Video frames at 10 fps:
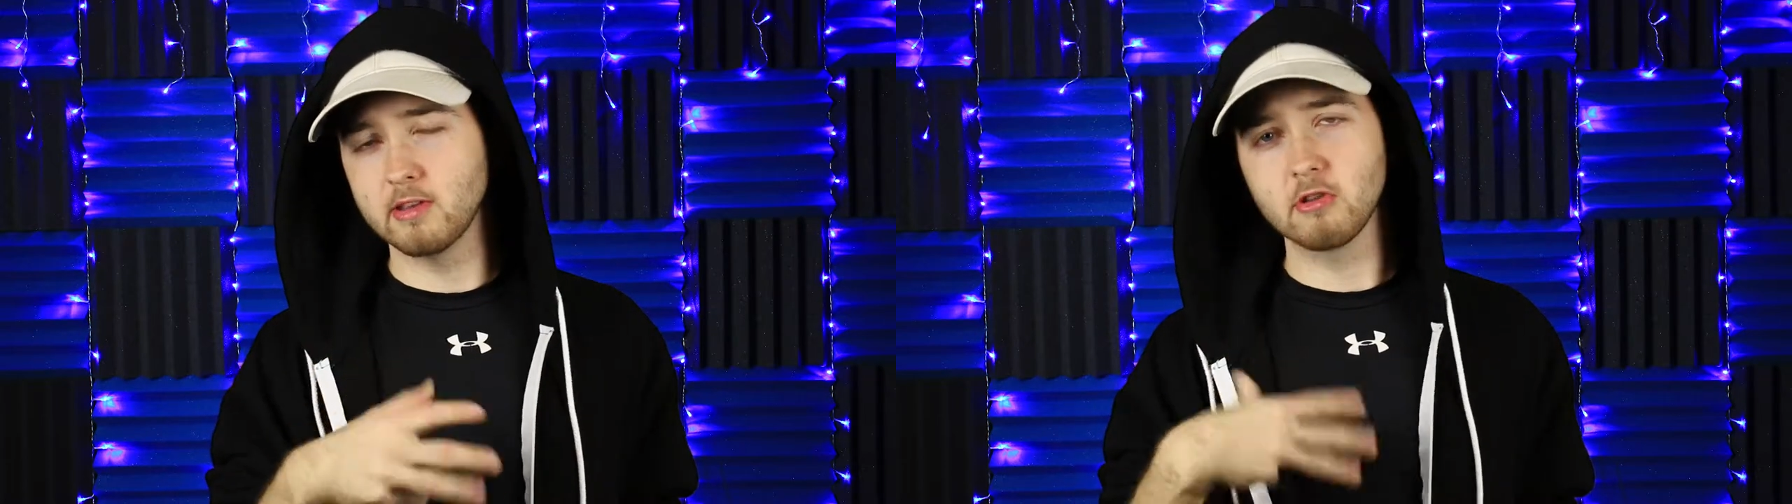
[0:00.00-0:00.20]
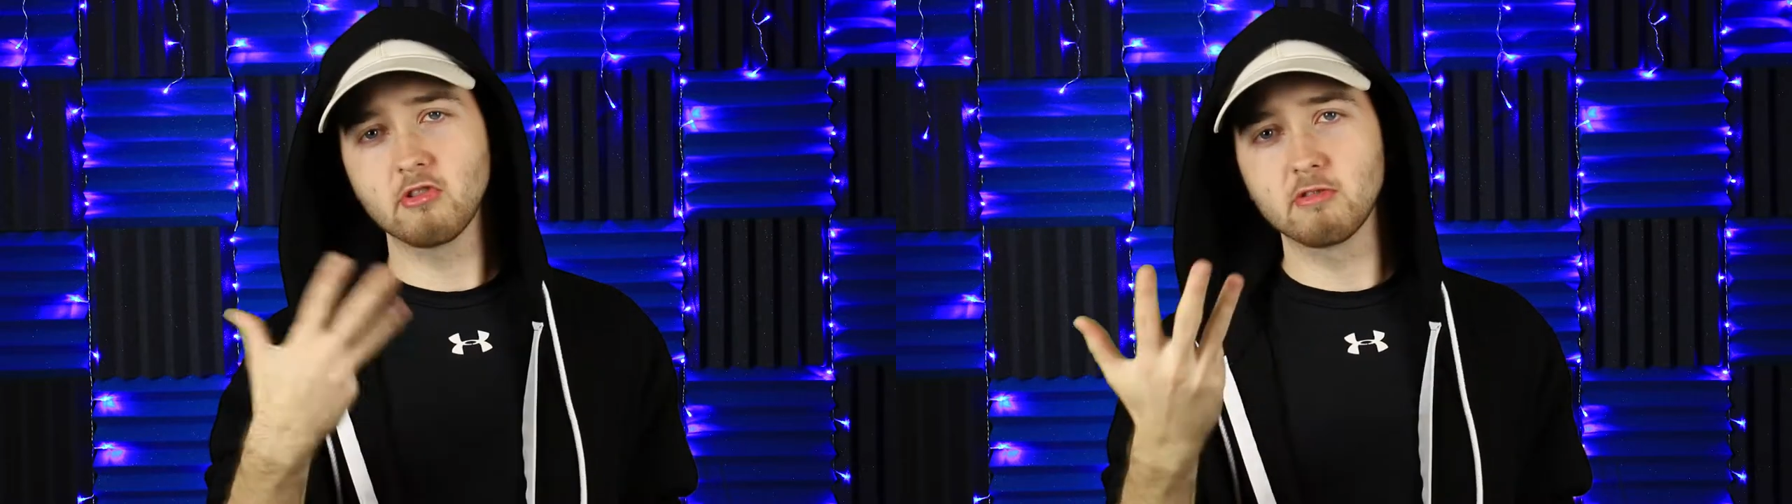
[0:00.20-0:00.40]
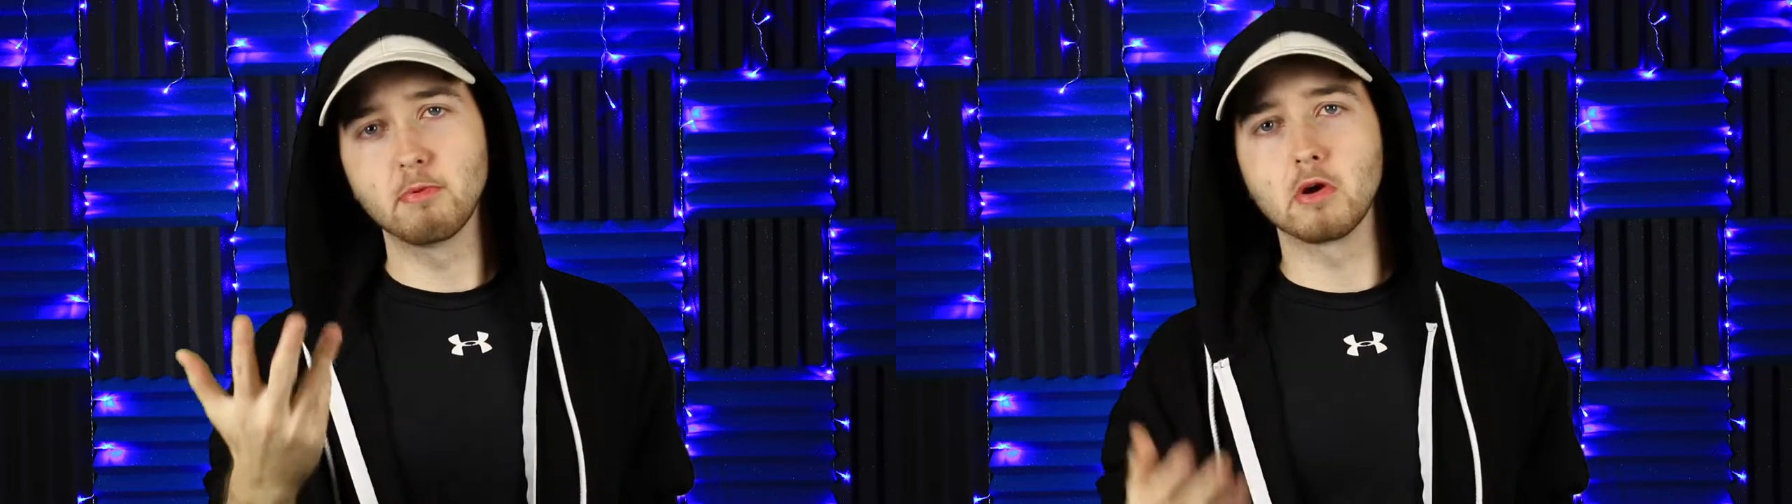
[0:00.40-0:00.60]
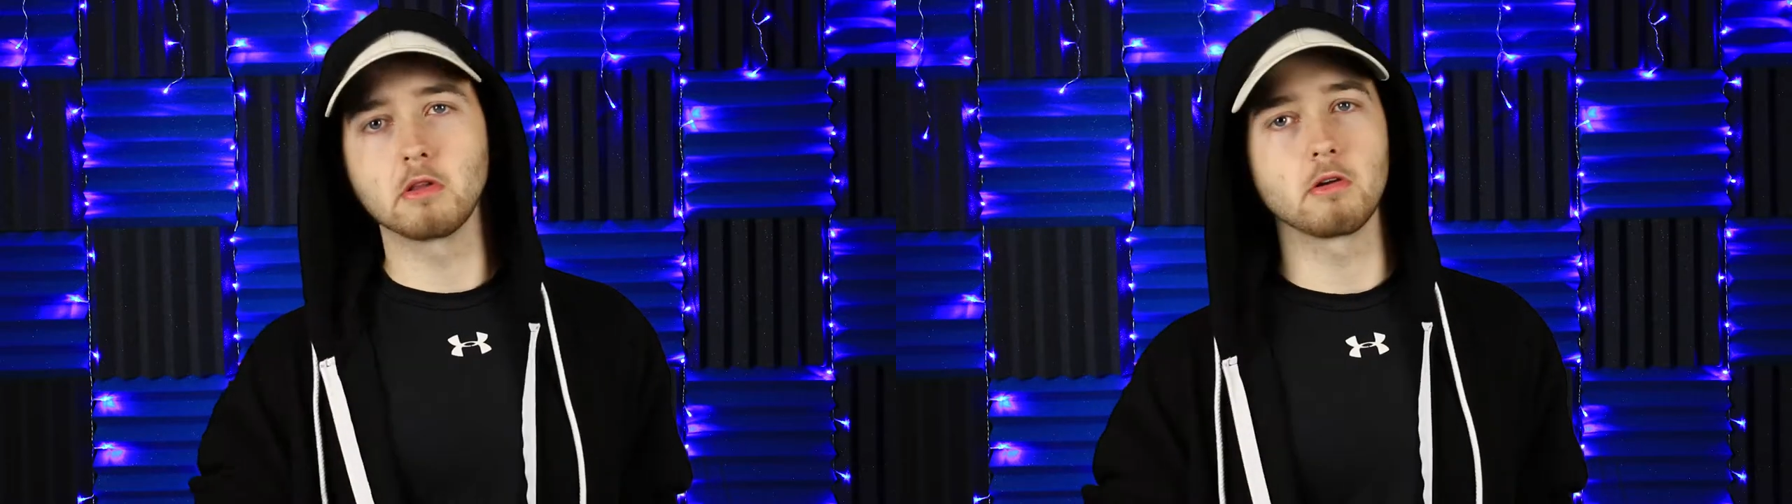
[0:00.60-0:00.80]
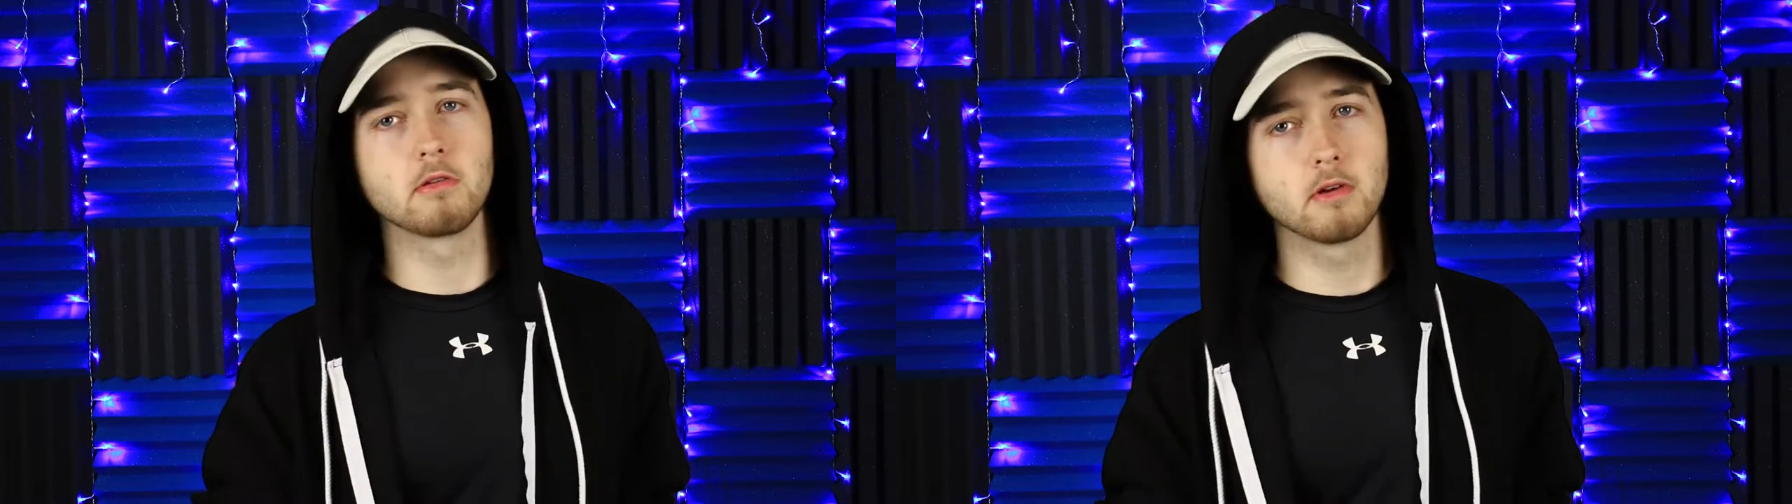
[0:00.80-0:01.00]
Here's a
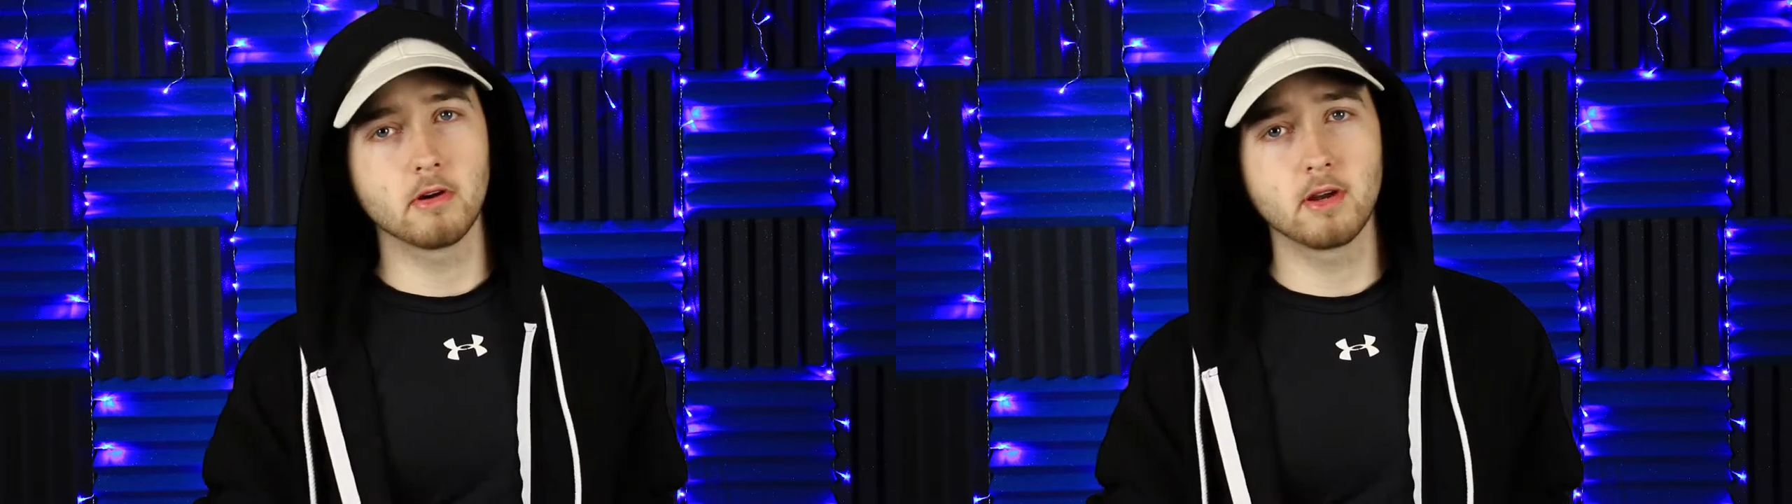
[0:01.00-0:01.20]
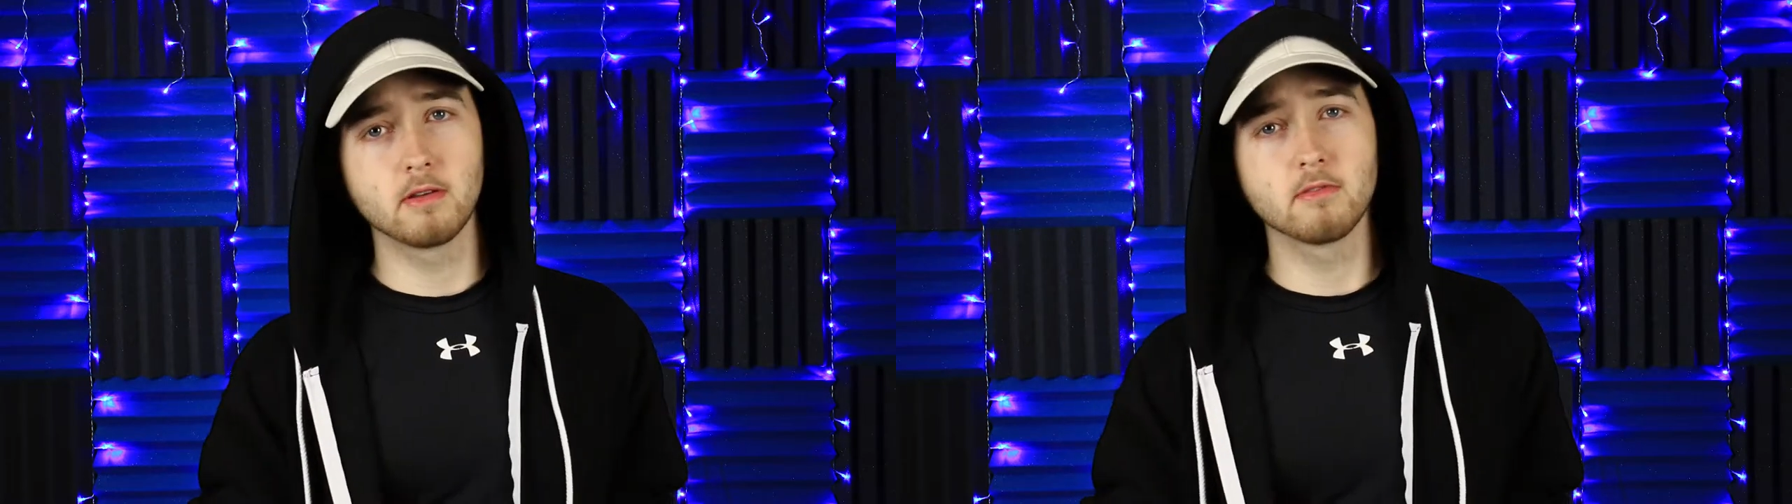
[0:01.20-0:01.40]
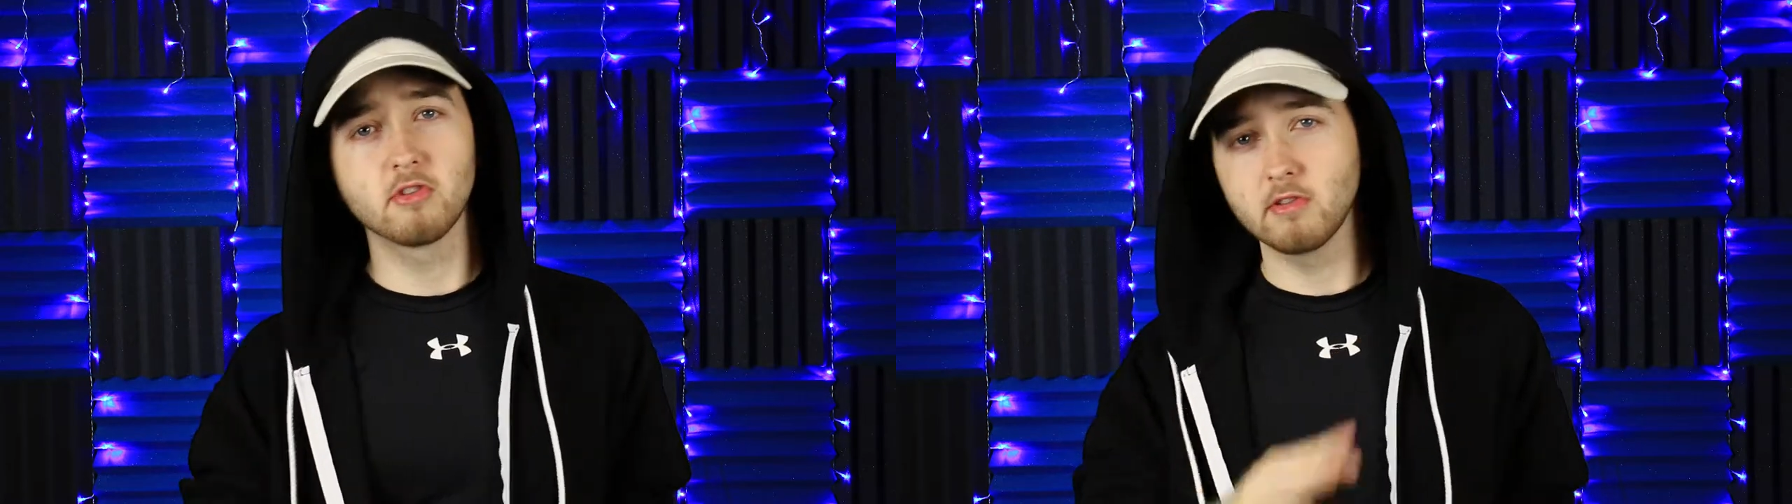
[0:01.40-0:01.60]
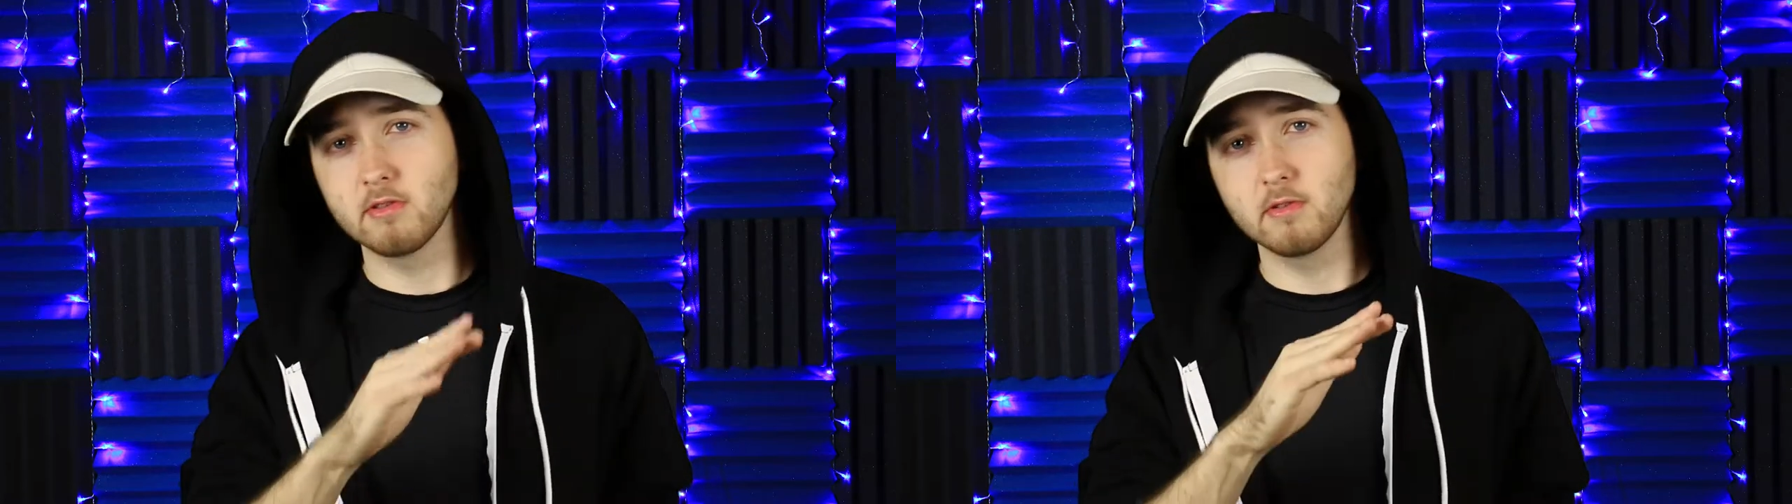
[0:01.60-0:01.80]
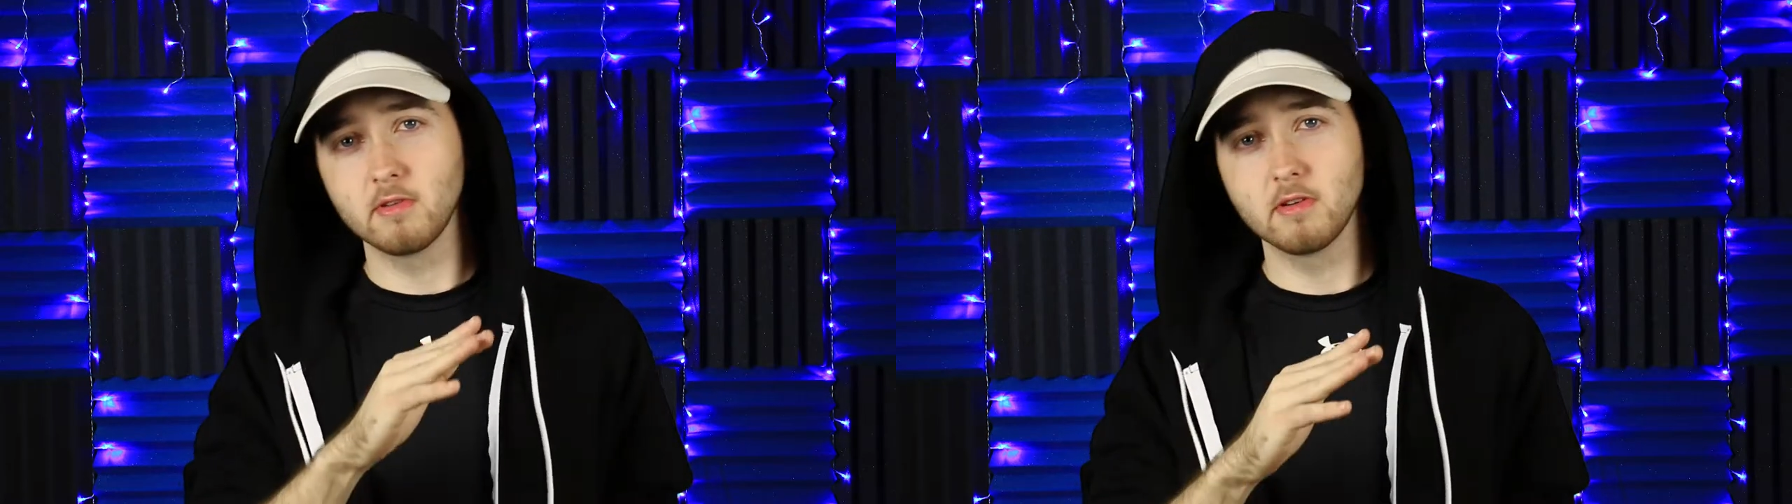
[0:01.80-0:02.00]
spoiler, alright? Just